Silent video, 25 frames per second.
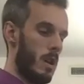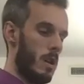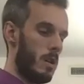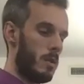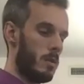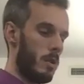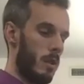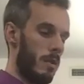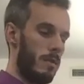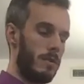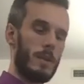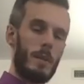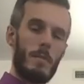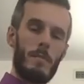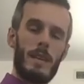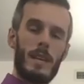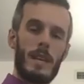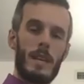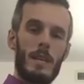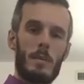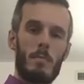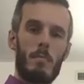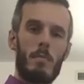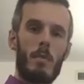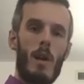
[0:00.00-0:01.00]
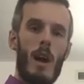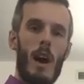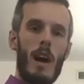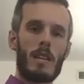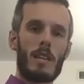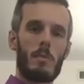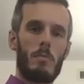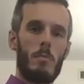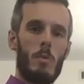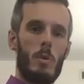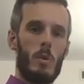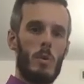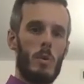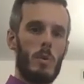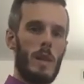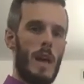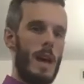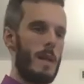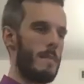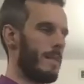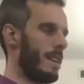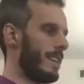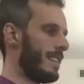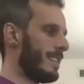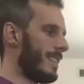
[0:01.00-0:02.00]
So if something is proximal,
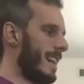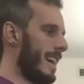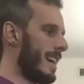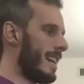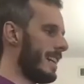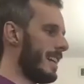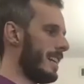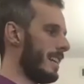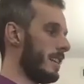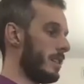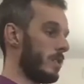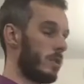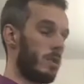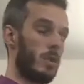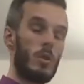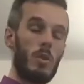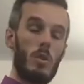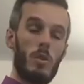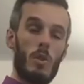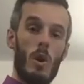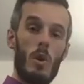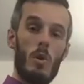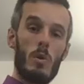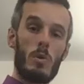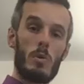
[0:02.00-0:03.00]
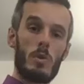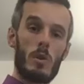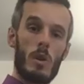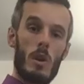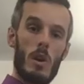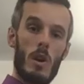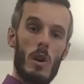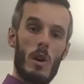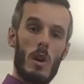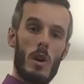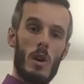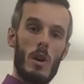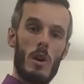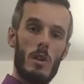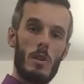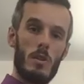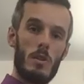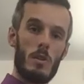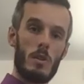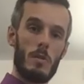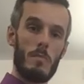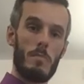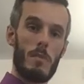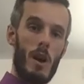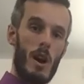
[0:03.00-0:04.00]
that means that it is closer
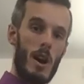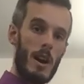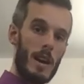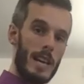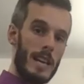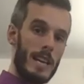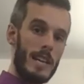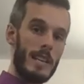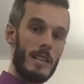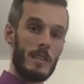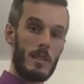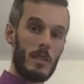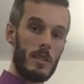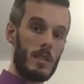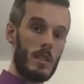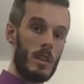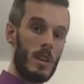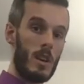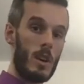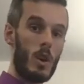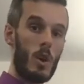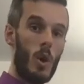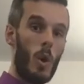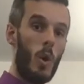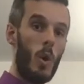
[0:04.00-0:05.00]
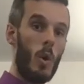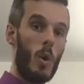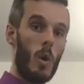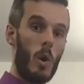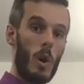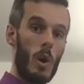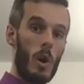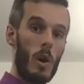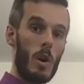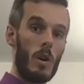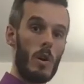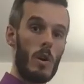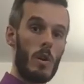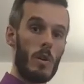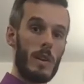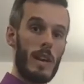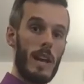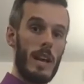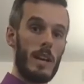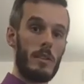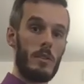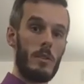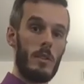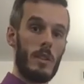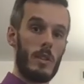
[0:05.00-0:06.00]
to the body's core,
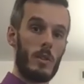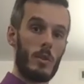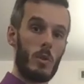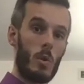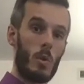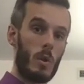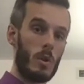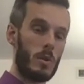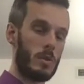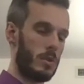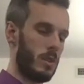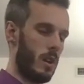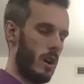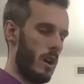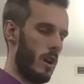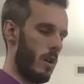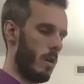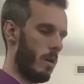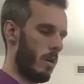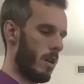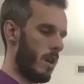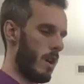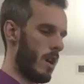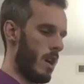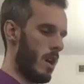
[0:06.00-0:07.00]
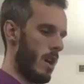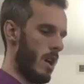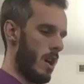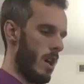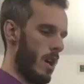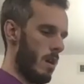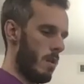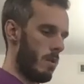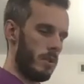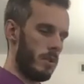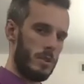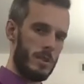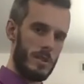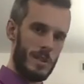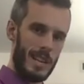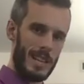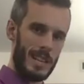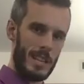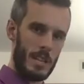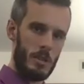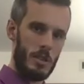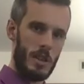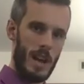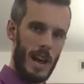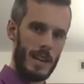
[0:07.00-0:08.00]
okay, to the torso, which is like
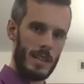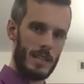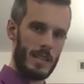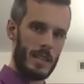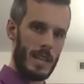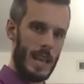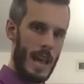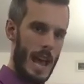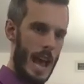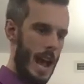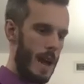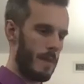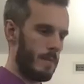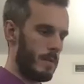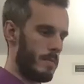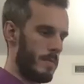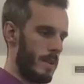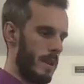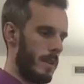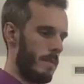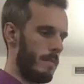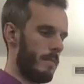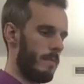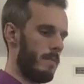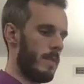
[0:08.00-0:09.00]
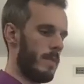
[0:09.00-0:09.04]
the chest and the abdomen.